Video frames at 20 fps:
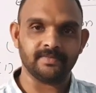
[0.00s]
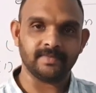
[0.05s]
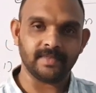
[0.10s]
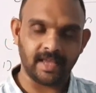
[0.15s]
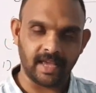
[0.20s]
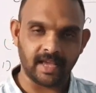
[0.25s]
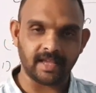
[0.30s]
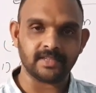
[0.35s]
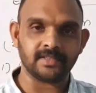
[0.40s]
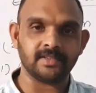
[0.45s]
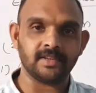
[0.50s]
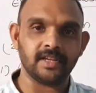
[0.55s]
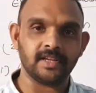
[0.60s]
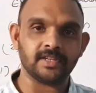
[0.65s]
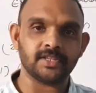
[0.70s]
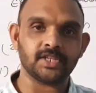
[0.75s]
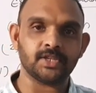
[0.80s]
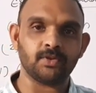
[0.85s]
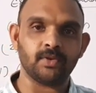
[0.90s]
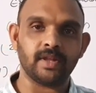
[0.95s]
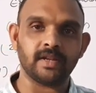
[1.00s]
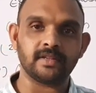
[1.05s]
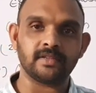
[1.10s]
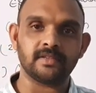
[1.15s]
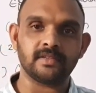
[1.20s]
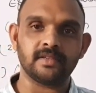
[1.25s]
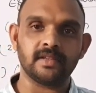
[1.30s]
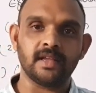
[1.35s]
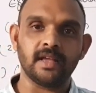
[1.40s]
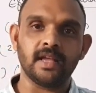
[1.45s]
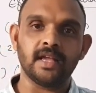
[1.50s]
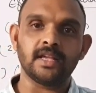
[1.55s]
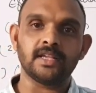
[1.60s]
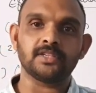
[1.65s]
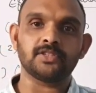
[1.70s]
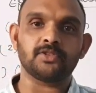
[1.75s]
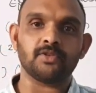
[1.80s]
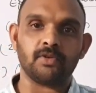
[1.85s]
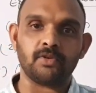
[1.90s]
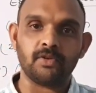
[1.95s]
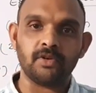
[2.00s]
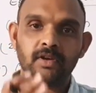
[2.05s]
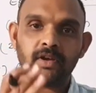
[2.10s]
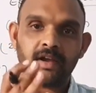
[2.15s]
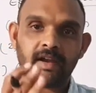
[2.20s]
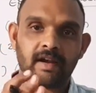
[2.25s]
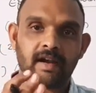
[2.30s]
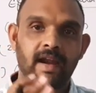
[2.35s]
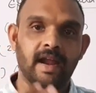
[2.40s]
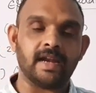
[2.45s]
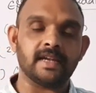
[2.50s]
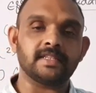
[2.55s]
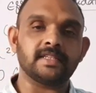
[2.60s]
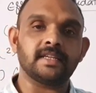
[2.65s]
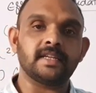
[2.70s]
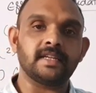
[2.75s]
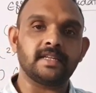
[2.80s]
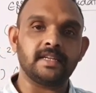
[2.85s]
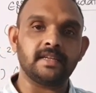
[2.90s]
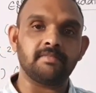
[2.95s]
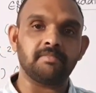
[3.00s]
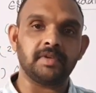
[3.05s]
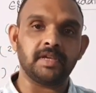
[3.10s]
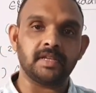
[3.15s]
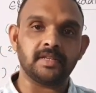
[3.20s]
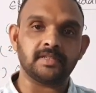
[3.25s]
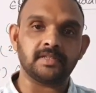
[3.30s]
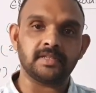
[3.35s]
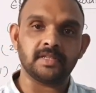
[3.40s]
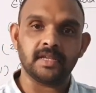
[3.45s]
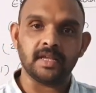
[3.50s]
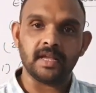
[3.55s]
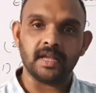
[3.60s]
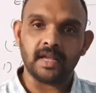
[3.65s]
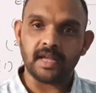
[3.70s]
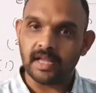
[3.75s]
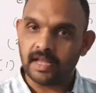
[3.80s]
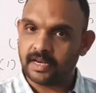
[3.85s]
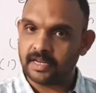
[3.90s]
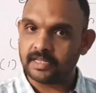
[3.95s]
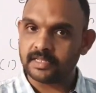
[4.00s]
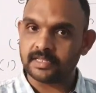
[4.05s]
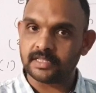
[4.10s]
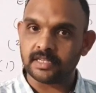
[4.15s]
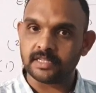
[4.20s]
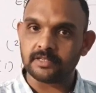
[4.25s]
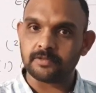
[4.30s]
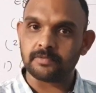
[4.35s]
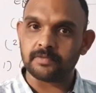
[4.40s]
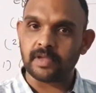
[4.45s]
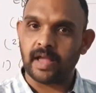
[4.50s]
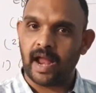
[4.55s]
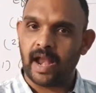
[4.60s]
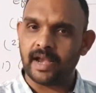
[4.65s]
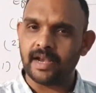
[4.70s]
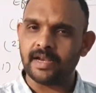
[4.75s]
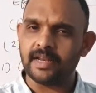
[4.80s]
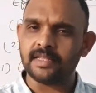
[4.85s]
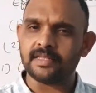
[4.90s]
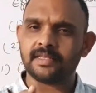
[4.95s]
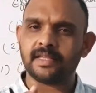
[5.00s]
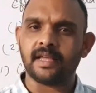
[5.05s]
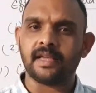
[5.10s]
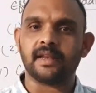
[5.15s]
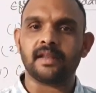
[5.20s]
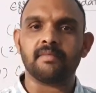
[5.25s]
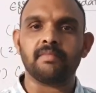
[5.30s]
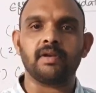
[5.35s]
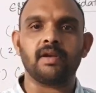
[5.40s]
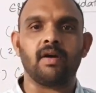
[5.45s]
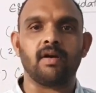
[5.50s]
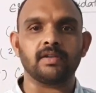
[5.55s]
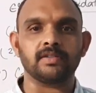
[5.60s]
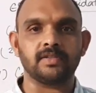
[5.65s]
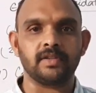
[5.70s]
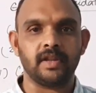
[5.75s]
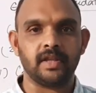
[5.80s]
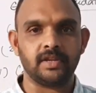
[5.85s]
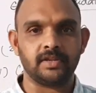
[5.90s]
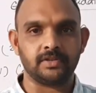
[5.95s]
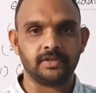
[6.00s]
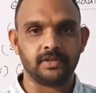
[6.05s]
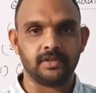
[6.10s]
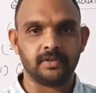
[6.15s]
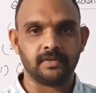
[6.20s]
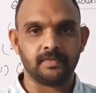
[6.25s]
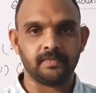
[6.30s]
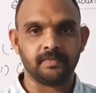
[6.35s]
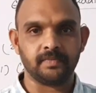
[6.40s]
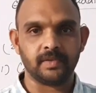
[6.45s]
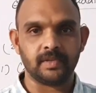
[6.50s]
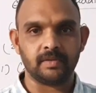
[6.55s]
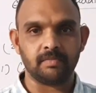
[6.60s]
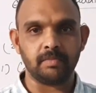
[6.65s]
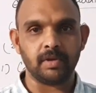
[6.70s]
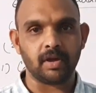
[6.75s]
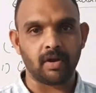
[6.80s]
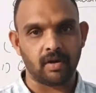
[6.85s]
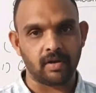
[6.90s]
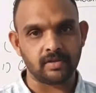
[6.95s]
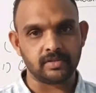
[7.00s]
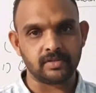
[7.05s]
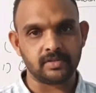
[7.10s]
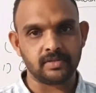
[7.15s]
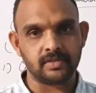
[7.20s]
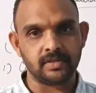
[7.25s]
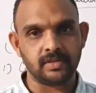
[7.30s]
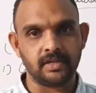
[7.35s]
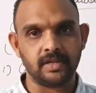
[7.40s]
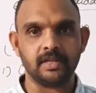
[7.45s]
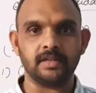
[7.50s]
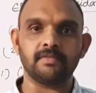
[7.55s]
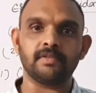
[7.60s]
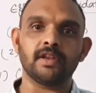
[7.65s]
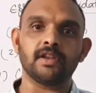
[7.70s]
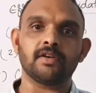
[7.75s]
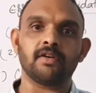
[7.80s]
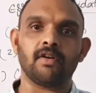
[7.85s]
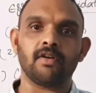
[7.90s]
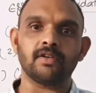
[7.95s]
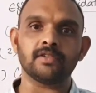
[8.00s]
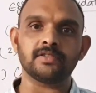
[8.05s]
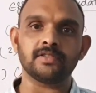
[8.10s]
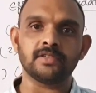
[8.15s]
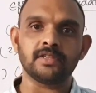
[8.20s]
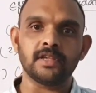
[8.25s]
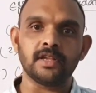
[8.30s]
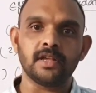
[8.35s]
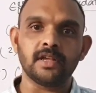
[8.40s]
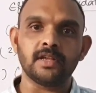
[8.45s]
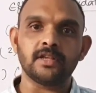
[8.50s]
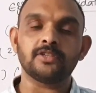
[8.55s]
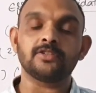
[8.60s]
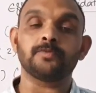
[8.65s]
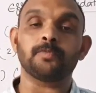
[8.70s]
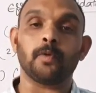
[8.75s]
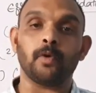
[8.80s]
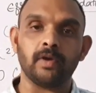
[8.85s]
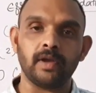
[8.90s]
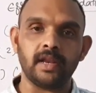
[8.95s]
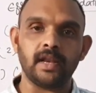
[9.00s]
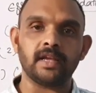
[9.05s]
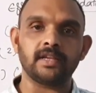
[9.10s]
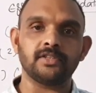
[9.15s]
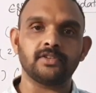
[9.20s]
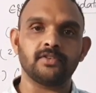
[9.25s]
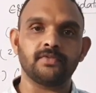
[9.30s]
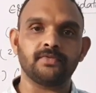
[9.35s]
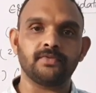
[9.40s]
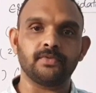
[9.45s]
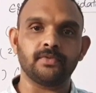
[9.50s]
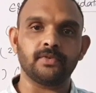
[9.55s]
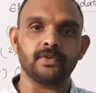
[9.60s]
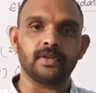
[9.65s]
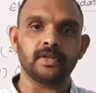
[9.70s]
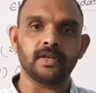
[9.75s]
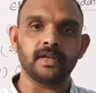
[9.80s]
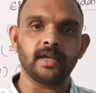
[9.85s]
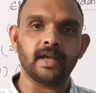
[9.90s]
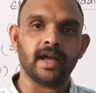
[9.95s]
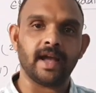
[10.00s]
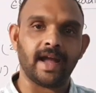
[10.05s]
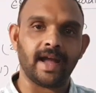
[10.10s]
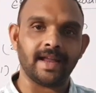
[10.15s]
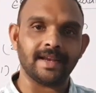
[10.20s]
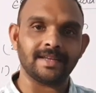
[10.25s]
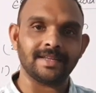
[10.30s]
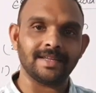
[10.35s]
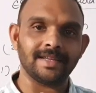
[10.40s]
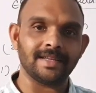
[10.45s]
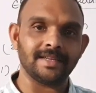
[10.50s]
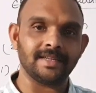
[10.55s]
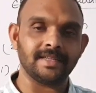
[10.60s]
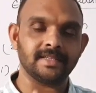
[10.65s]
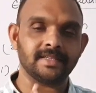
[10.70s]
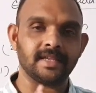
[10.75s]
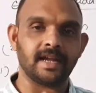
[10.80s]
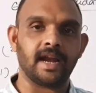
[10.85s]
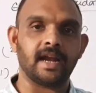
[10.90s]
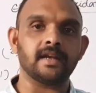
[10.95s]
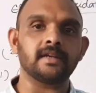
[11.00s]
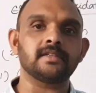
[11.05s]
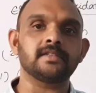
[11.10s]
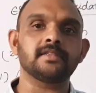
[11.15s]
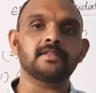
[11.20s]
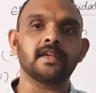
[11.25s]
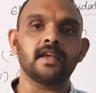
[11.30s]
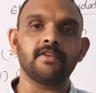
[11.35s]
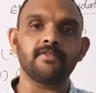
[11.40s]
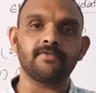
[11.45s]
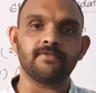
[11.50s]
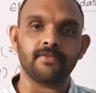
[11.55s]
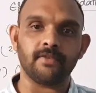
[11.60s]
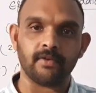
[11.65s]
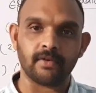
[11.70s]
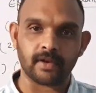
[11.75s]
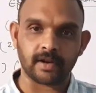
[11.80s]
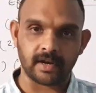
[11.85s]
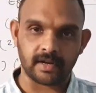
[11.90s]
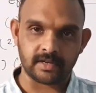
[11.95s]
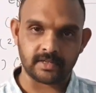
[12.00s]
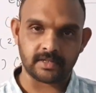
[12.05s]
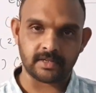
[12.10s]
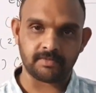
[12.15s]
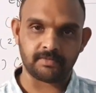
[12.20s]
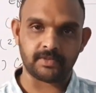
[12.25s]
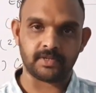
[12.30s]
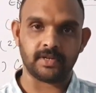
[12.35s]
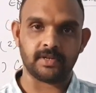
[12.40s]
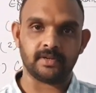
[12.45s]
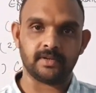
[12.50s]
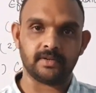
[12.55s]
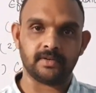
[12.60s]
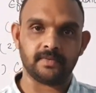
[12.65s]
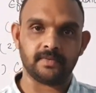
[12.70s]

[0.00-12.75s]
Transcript: Yes, dear students. So rancidity means it is the undesirable oxidation because it will cause spoilage of food and it is unsafe for consumption.